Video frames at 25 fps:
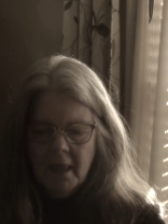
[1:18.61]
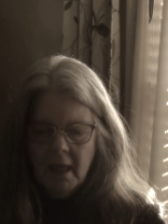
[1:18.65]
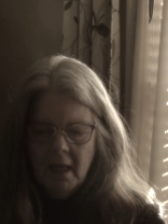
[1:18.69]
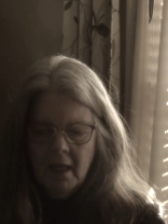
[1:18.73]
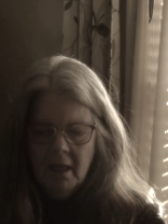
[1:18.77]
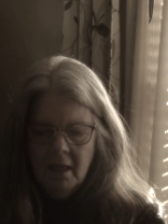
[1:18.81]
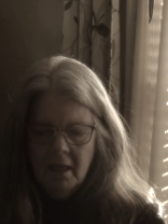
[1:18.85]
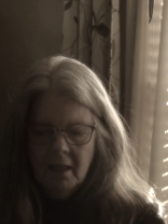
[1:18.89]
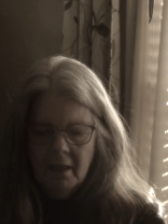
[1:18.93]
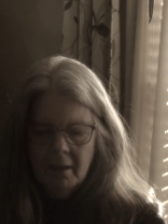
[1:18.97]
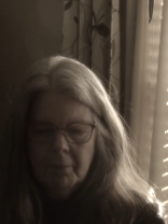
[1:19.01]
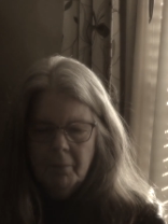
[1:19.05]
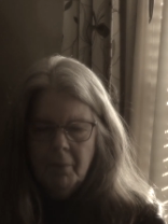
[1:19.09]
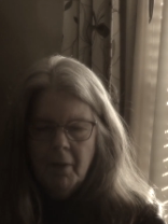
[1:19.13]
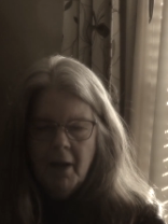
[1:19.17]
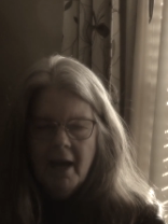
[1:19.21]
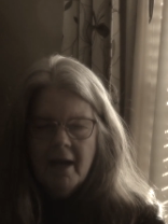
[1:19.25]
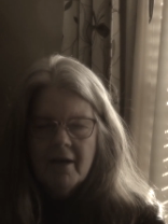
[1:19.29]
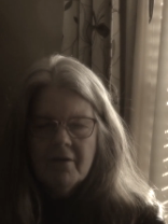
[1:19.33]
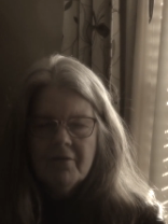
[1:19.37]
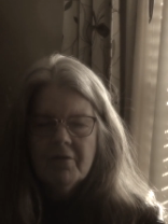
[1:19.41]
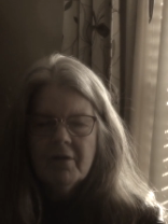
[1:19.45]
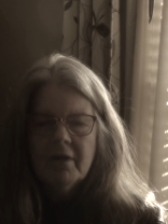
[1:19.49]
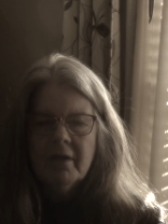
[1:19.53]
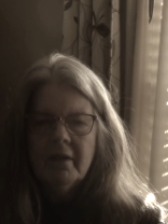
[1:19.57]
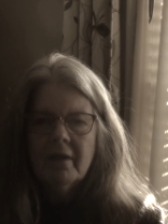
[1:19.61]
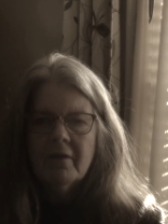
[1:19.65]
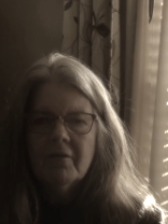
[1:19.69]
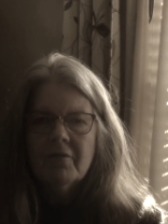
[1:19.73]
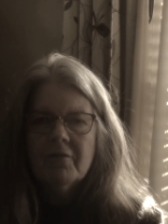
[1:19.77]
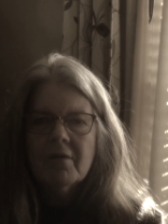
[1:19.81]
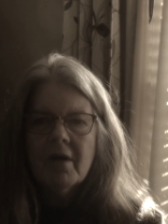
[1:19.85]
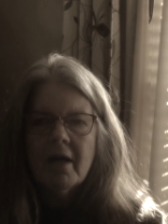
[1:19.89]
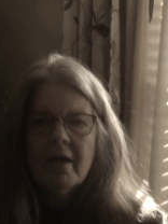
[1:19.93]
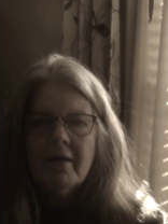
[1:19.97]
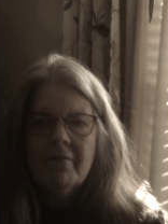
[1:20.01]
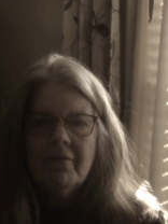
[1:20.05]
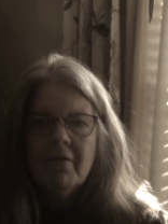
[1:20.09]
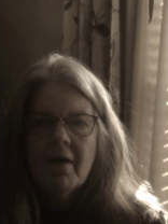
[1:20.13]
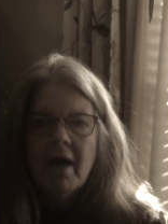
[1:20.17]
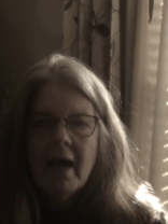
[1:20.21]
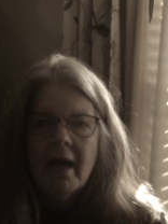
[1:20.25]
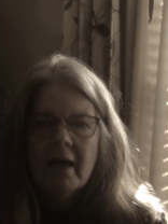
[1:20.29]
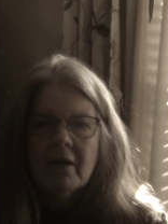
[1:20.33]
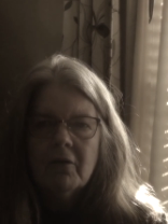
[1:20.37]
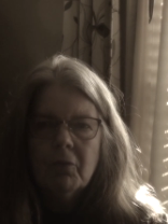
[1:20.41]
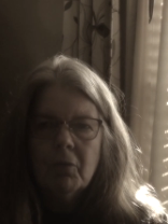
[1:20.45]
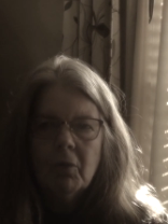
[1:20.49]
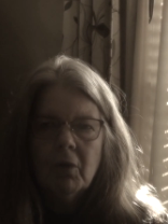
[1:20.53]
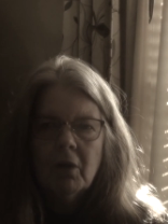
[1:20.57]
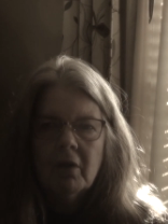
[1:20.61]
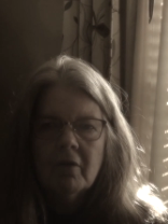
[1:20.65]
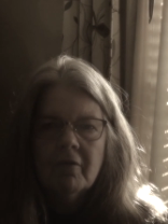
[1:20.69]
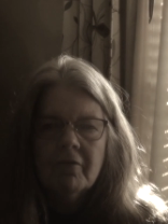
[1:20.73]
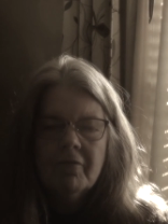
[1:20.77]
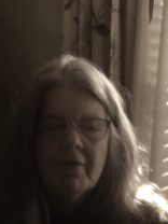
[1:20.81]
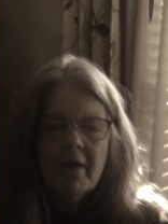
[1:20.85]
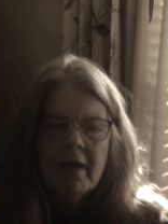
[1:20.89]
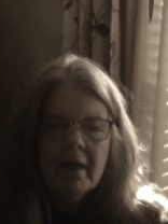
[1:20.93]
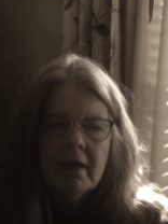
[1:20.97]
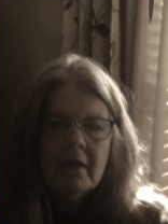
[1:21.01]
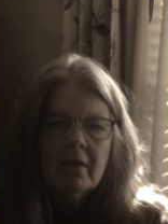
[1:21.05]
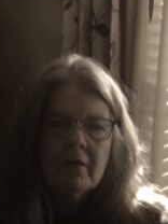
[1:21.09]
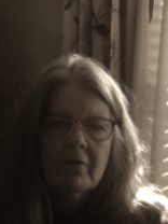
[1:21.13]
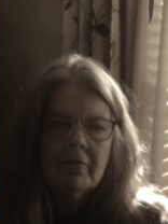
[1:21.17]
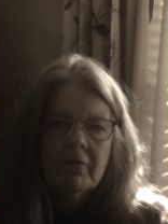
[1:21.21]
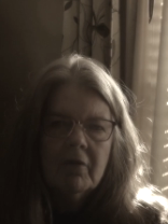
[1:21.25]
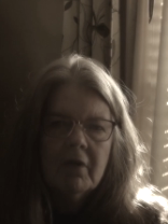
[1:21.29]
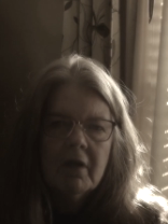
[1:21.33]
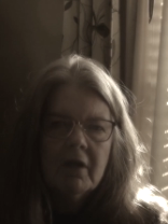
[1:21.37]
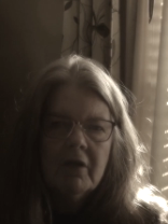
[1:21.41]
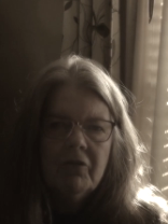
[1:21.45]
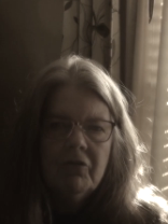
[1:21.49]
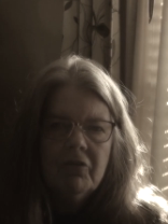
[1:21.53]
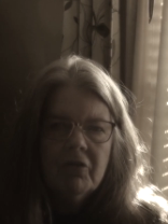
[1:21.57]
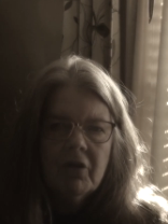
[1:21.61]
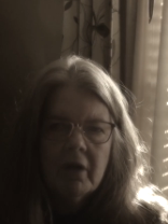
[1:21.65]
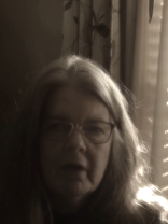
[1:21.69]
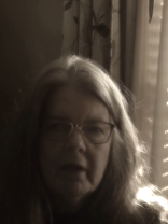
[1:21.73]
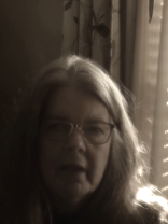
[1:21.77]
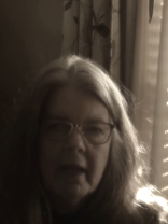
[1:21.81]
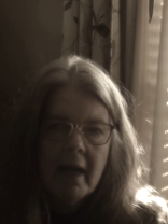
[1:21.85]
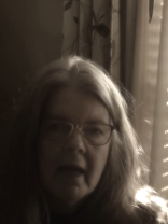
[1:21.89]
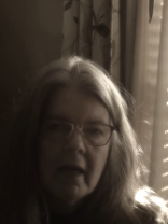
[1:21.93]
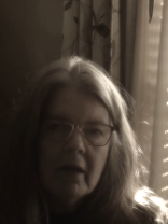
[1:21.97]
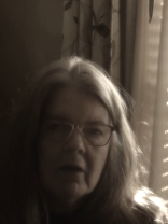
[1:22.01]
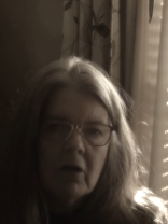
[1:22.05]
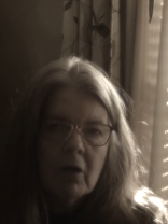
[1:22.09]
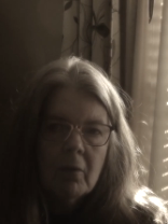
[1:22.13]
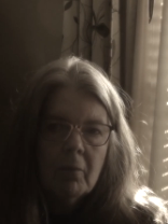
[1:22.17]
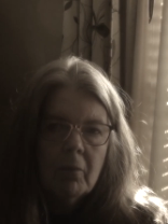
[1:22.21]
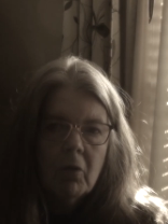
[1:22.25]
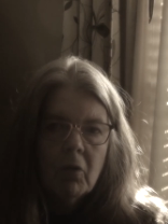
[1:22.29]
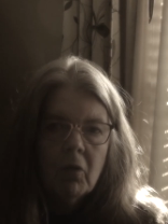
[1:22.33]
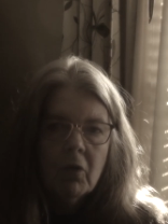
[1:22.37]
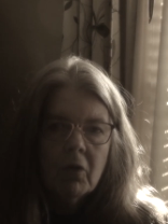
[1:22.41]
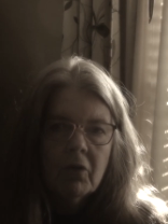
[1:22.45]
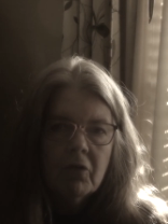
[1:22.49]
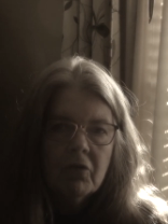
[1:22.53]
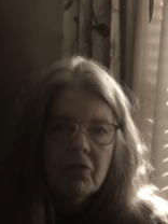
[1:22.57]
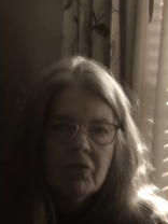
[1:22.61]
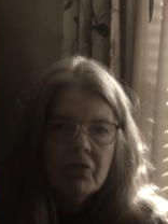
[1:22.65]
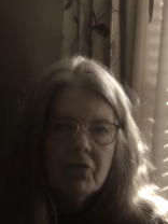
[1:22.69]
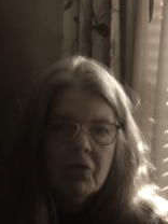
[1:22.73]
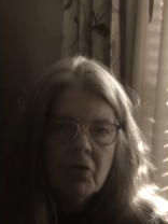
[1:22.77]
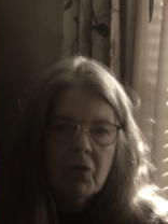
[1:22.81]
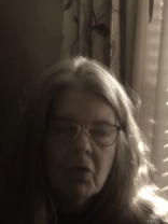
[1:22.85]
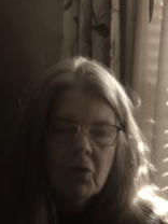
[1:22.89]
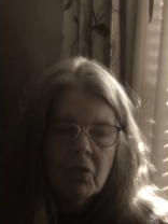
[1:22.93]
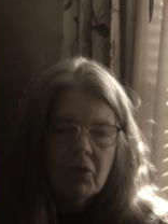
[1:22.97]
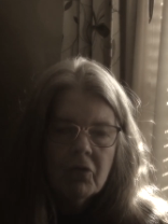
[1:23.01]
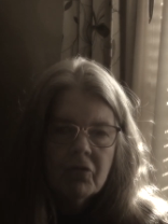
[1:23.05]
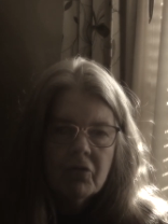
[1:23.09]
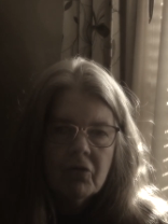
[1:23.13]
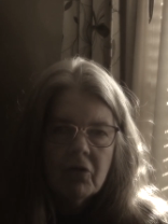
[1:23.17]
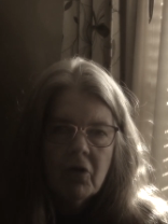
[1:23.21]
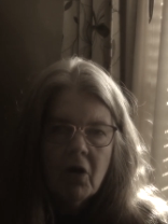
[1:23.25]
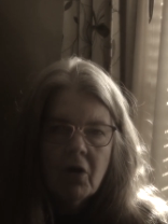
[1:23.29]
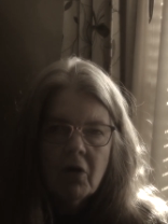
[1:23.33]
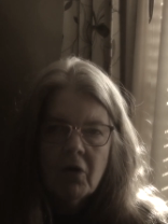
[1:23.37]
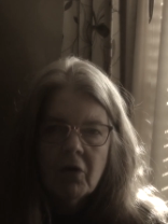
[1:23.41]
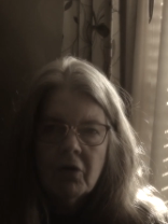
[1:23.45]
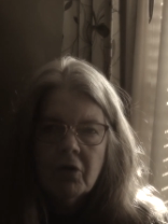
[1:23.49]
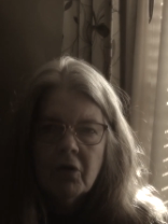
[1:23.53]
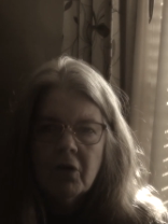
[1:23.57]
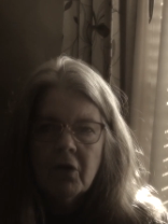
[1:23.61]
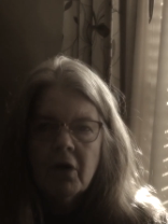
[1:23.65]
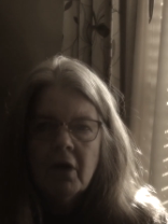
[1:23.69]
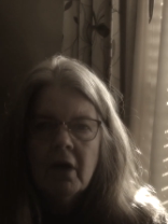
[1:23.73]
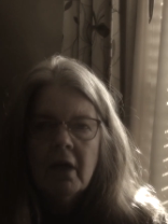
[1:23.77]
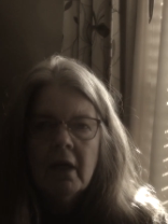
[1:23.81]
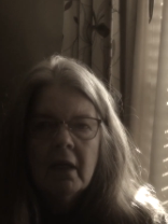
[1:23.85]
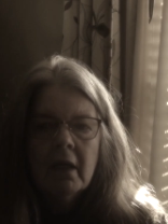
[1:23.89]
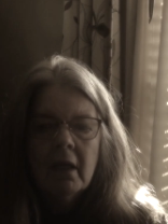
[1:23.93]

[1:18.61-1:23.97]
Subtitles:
Passing the SAFE Act will effectively shut down our borders to horse slaughter